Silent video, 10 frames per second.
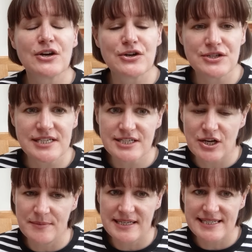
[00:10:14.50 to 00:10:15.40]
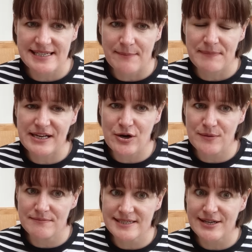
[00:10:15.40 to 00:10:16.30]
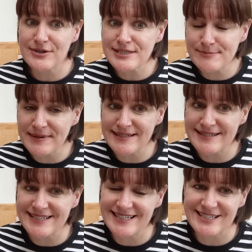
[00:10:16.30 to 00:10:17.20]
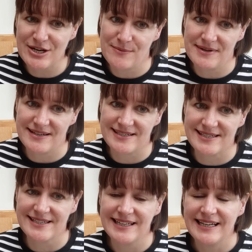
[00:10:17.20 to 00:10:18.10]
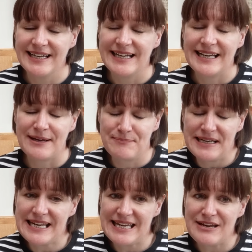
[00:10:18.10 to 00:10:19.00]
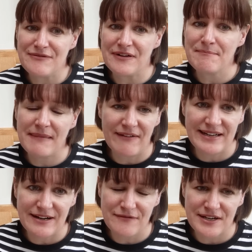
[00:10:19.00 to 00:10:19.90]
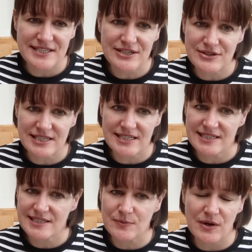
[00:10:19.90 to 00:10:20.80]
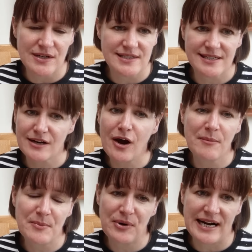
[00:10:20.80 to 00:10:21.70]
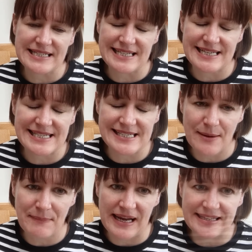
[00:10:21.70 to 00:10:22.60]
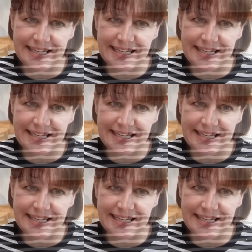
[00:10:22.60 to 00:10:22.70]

cousin Thomas becomes husband Thomas. I believe marrying first cousins was common practice back